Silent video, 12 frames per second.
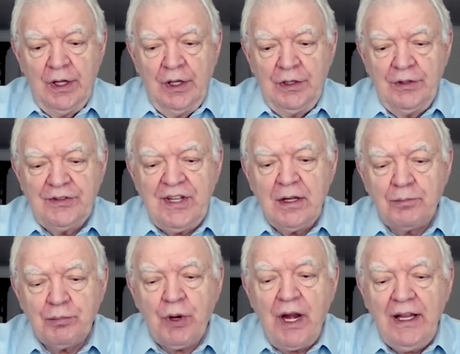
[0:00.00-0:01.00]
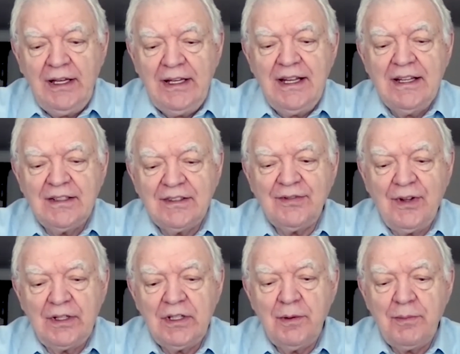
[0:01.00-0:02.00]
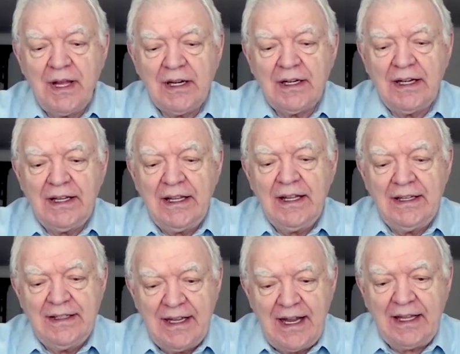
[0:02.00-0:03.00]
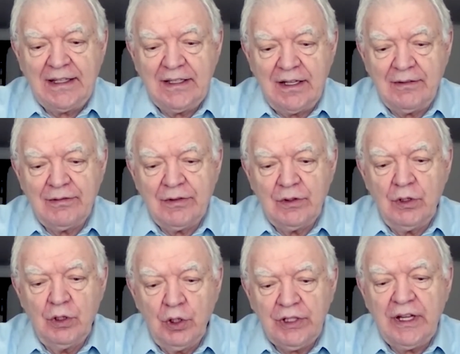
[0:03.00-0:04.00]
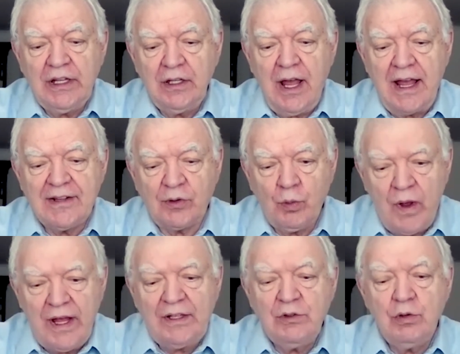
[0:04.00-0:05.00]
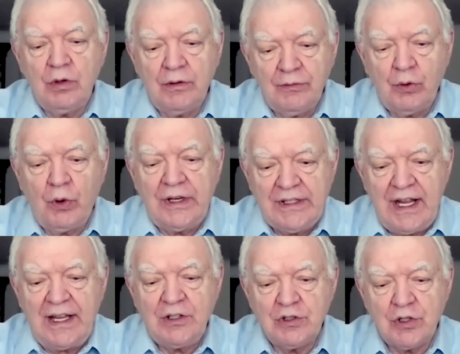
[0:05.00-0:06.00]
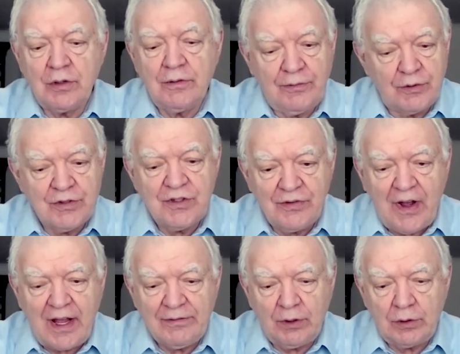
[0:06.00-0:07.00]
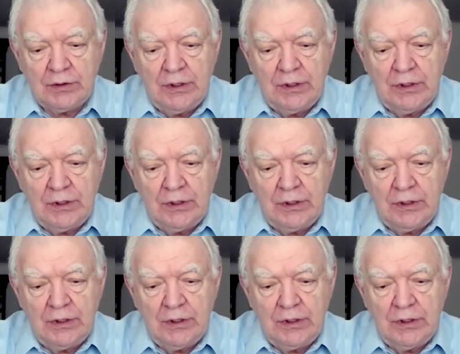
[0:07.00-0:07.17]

You see, the brain is fundamentally negative, looking as a way to avoid danger for survival.